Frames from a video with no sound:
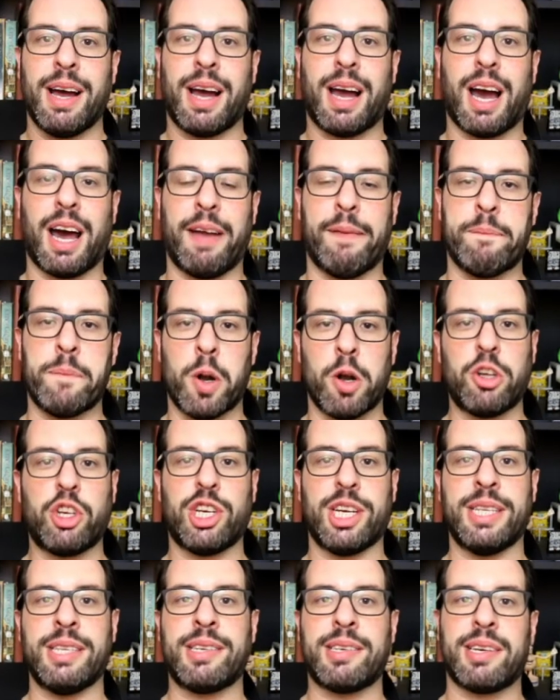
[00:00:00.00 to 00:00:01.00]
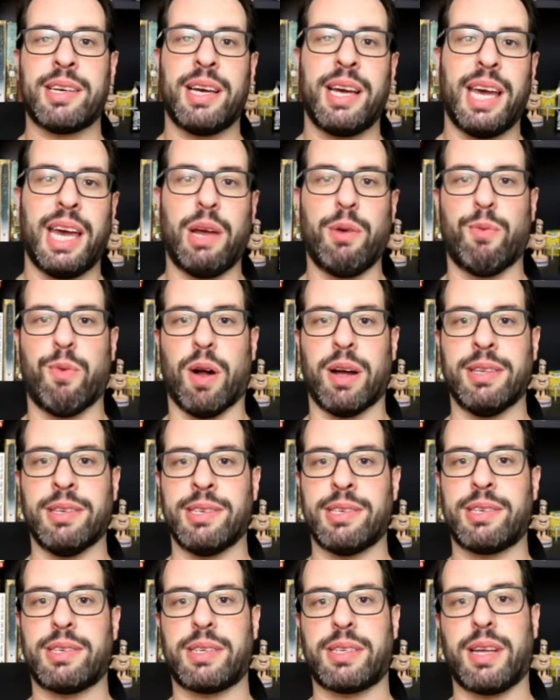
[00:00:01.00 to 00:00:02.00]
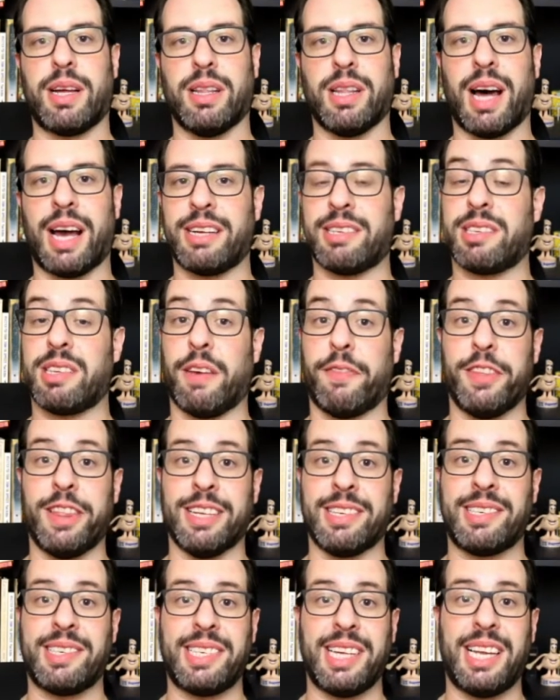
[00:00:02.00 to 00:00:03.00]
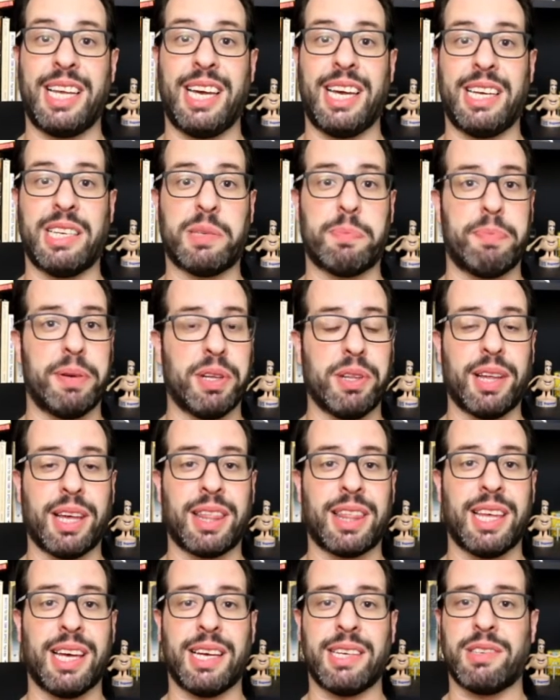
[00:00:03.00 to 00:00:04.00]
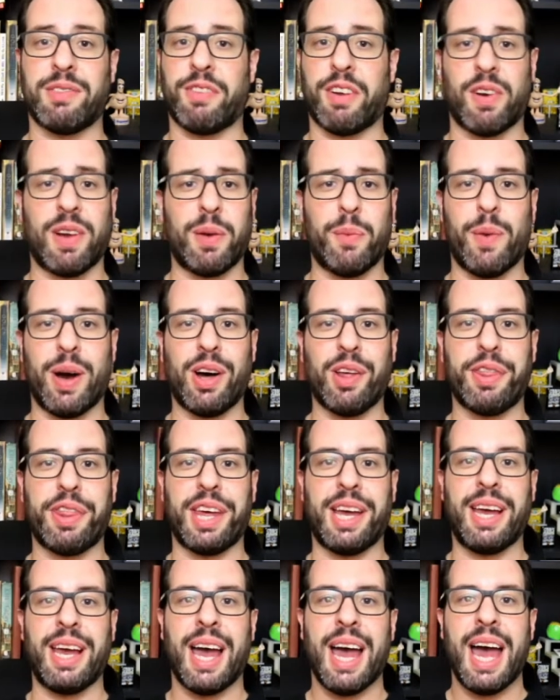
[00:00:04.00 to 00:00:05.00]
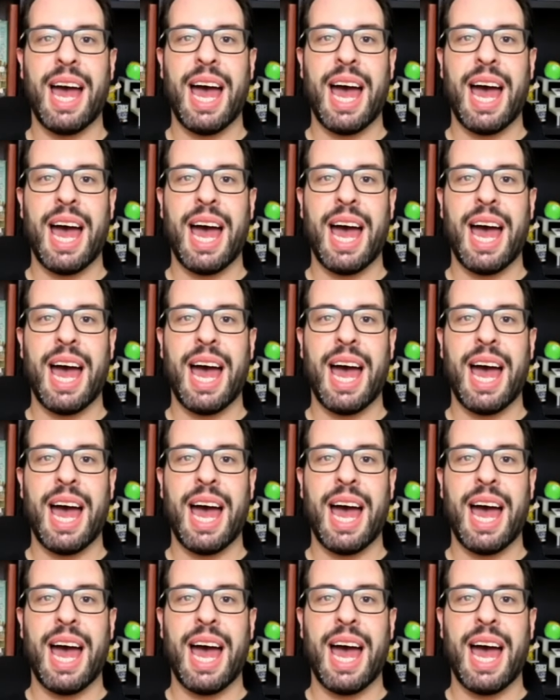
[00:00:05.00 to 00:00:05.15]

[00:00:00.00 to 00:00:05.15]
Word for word: kind of merchant. He runs a lot of stuff in the city, he's building things, very wealthy.